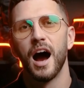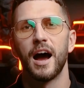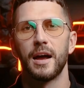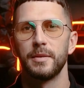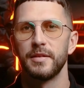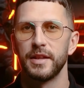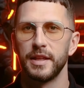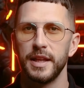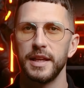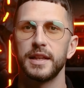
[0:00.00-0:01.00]
I am leaving
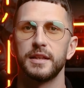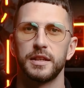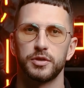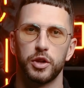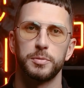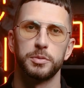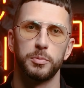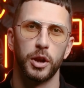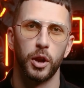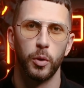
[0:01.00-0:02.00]
the link in the description
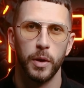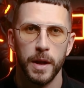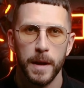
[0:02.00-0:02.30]
below.